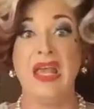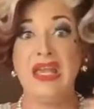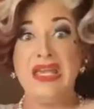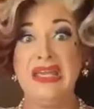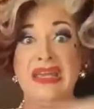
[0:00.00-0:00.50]

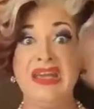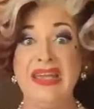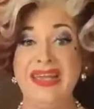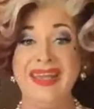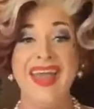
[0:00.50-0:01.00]
Hey,
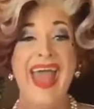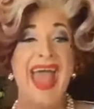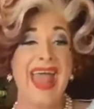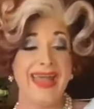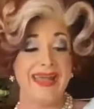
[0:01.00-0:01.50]
hey,
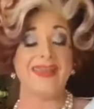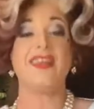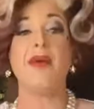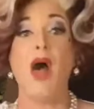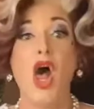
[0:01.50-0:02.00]
hey,
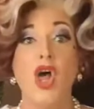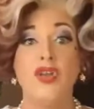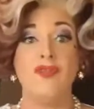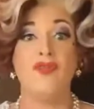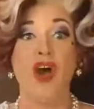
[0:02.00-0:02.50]
come on,
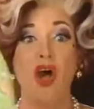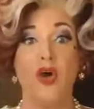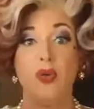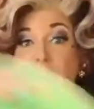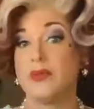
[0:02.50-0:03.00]

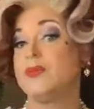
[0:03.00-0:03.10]
go.